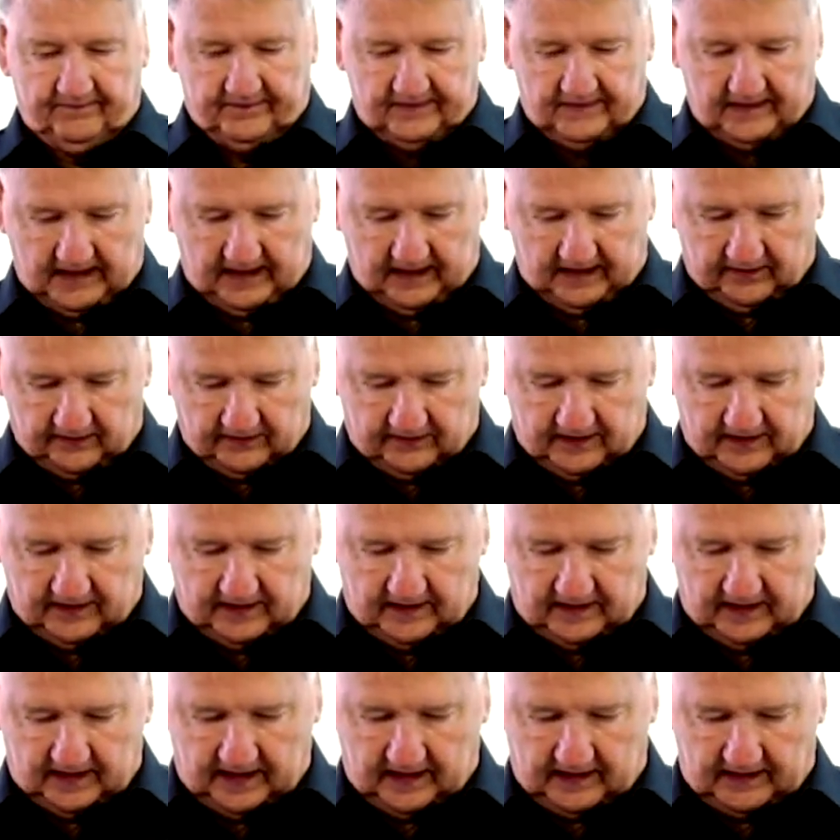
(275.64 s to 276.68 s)
Now, to
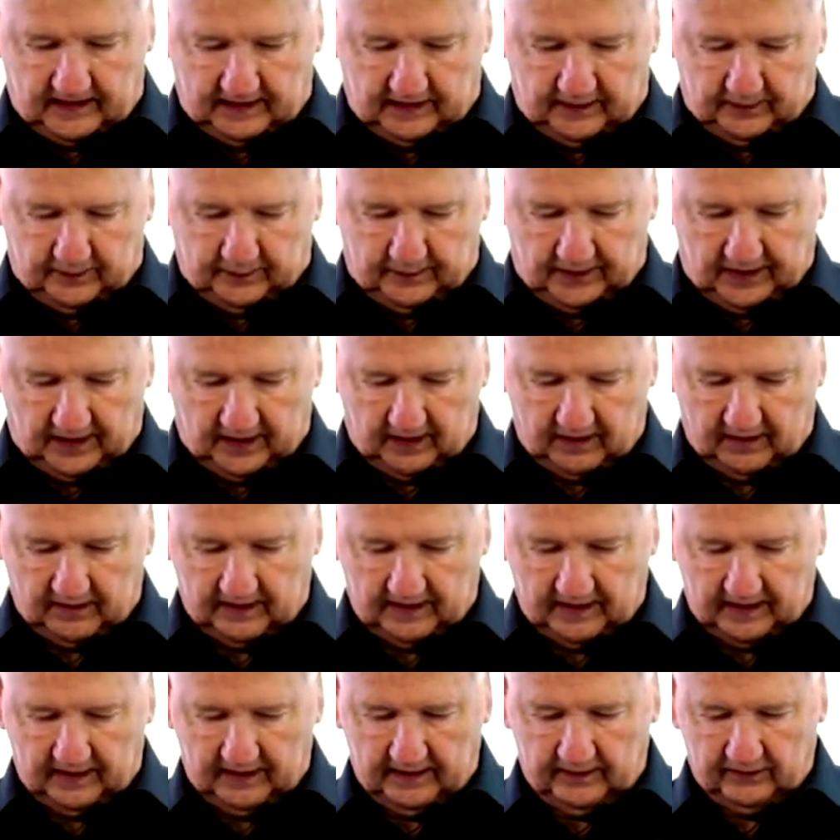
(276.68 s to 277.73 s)
take it apart,
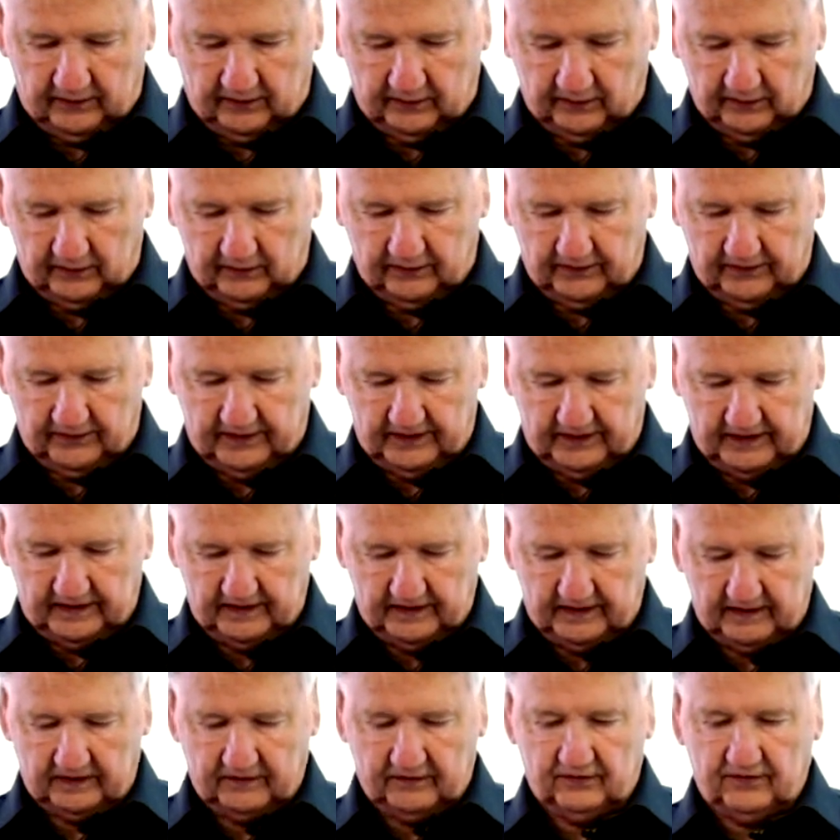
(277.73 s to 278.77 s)
I hold
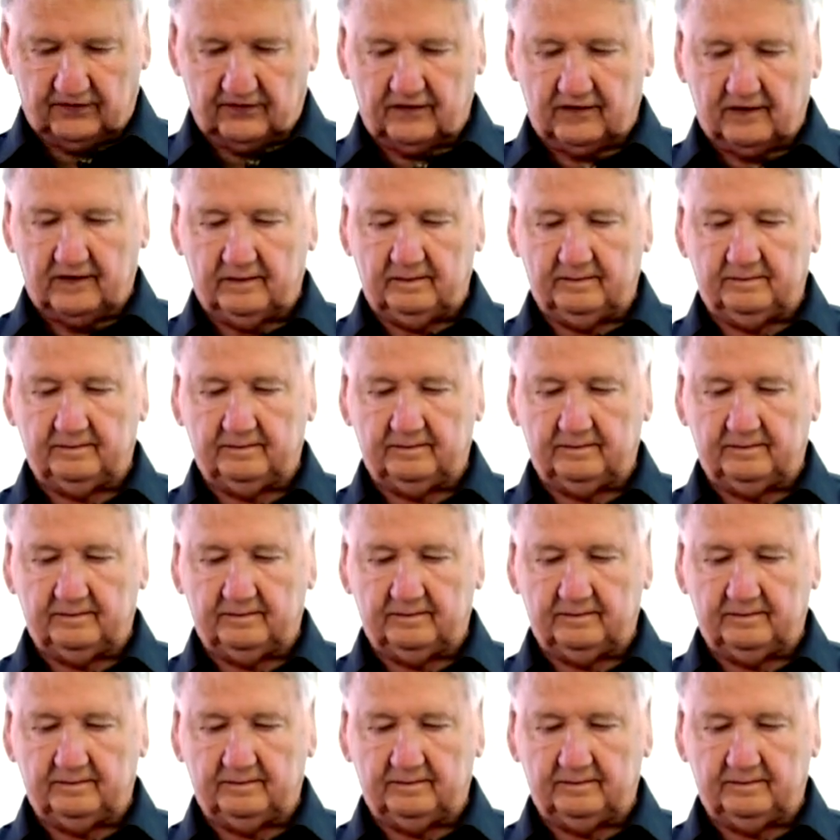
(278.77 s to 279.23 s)
these.